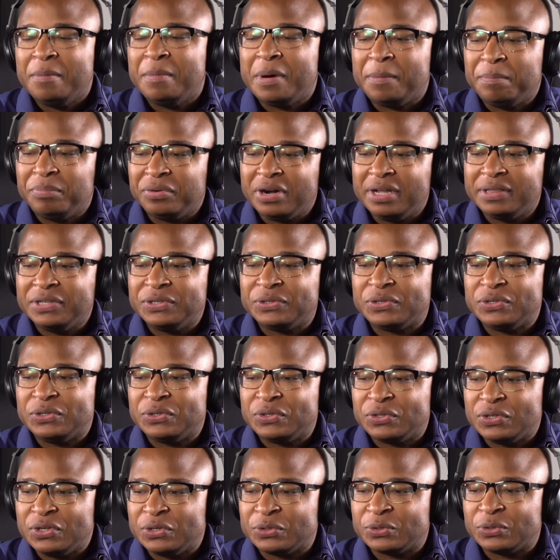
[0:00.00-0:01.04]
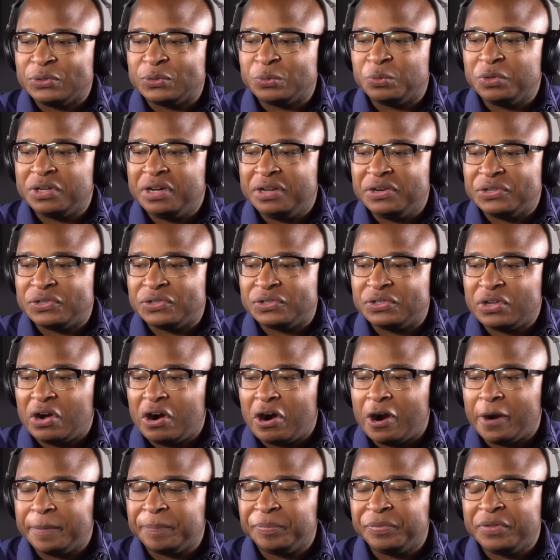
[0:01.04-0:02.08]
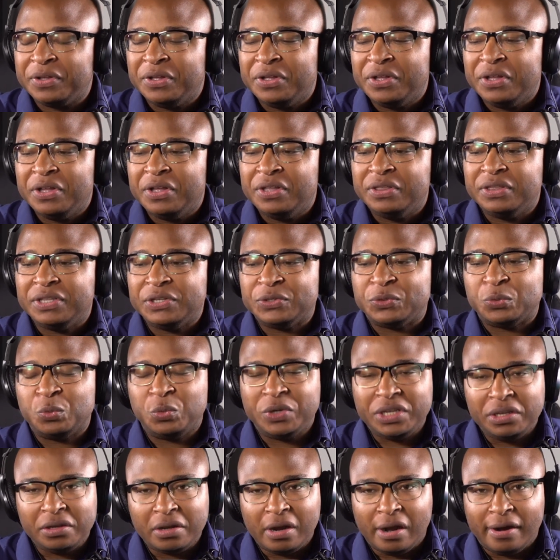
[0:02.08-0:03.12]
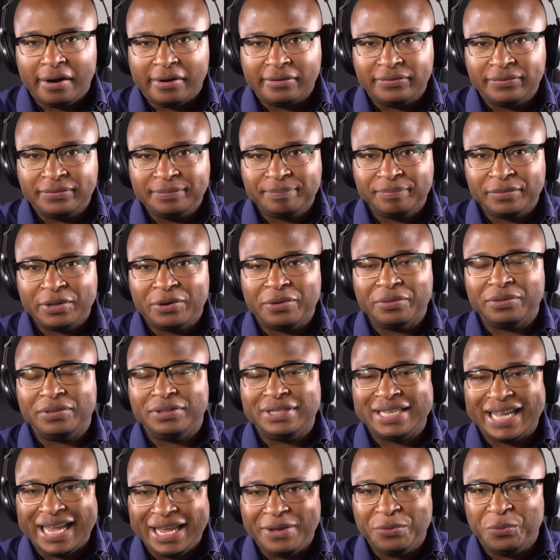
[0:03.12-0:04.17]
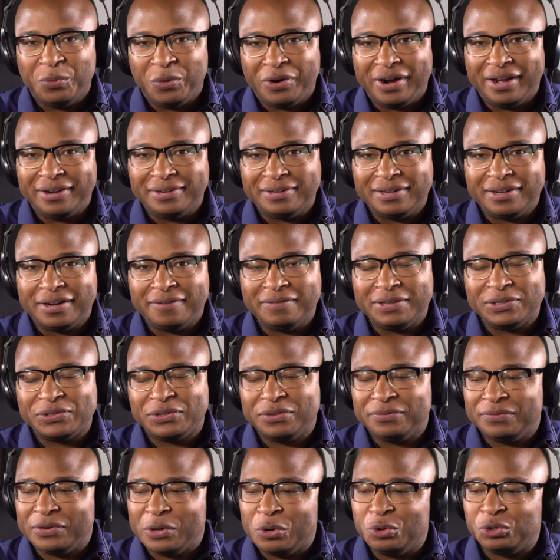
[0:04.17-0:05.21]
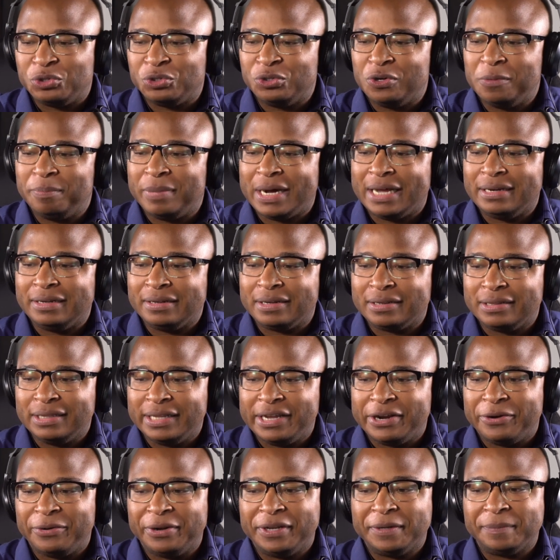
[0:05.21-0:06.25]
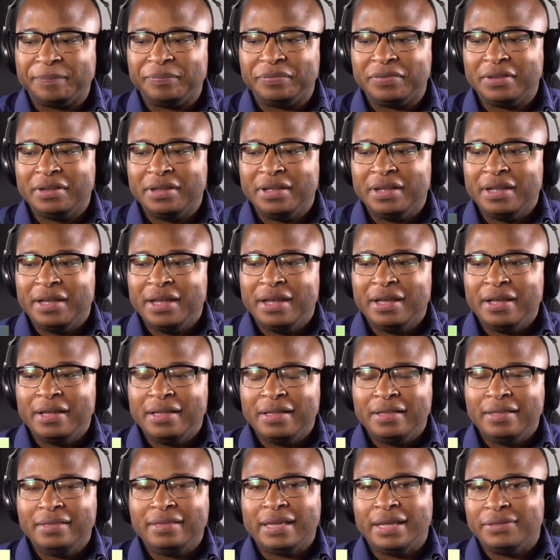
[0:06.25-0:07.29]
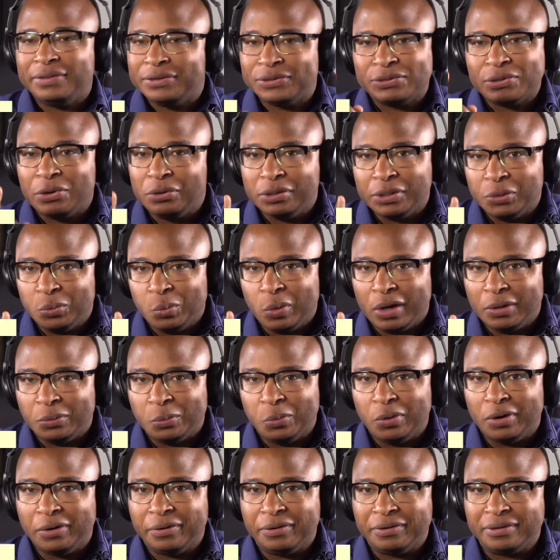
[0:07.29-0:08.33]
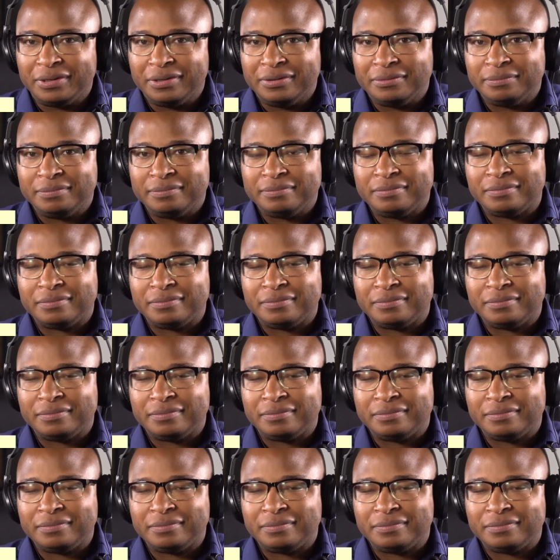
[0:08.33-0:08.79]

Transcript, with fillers: My brothers and sisters, we're going to start this week off on day one of this devotional by declaring that there's only one work.